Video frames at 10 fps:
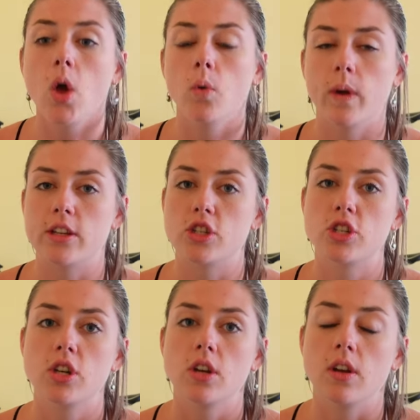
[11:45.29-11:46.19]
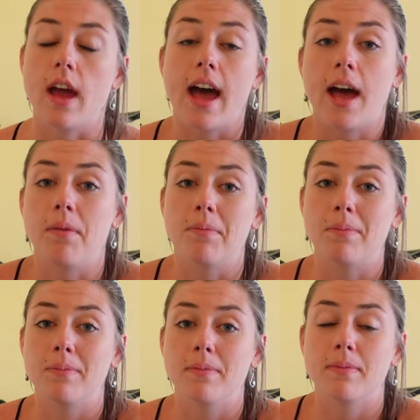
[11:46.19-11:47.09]
which
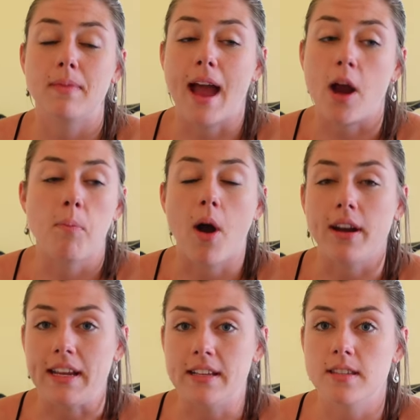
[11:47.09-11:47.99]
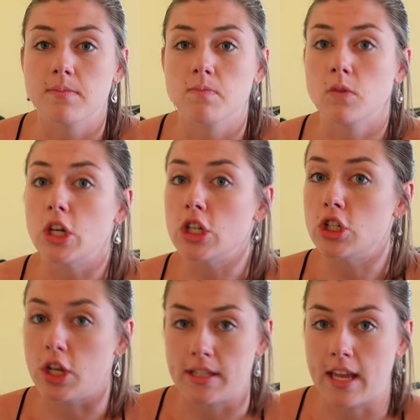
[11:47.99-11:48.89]
our bodies
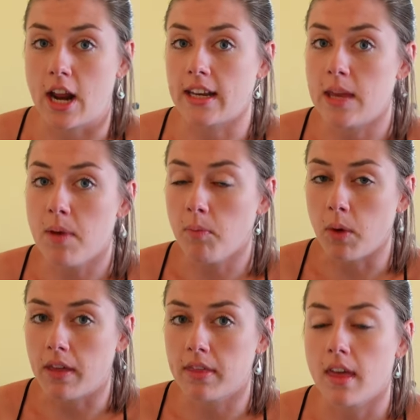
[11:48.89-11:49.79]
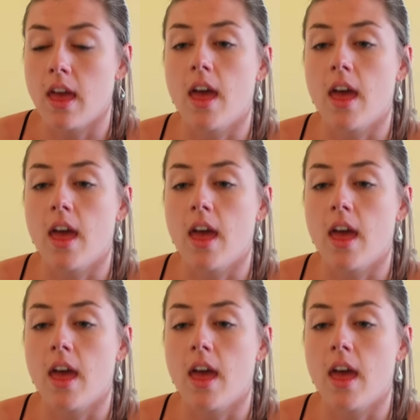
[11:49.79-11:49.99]
just cannot keep up with.